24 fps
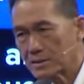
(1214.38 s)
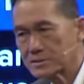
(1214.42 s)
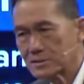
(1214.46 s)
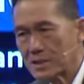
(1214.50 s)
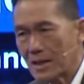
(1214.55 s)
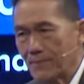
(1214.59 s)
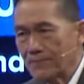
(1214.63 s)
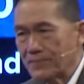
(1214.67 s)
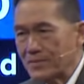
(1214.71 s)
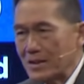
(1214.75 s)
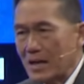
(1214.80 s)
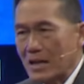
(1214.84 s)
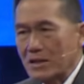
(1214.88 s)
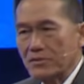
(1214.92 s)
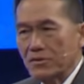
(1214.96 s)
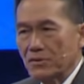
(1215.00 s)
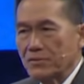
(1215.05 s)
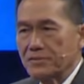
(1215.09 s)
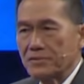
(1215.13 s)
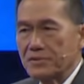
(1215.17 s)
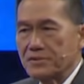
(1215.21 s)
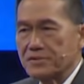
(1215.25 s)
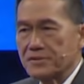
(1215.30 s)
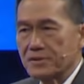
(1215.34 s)
something I
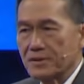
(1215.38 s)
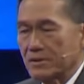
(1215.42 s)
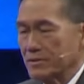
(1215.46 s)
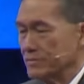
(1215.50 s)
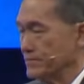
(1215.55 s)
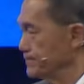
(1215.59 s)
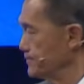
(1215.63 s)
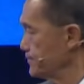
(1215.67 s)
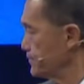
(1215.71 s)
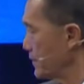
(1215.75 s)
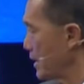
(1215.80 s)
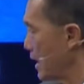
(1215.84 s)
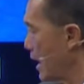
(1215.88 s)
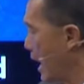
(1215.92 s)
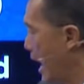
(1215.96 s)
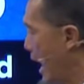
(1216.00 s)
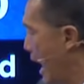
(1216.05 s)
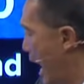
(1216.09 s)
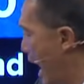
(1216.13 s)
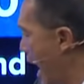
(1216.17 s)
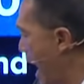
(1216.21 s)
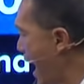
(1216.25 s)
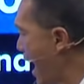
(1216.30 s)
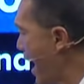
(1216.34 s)
don't deserve,
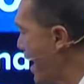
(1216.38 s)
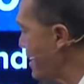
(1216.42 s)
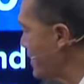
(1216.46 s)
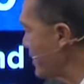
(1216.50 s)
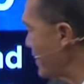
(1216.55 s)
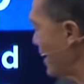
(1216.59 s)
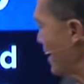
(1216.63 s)
I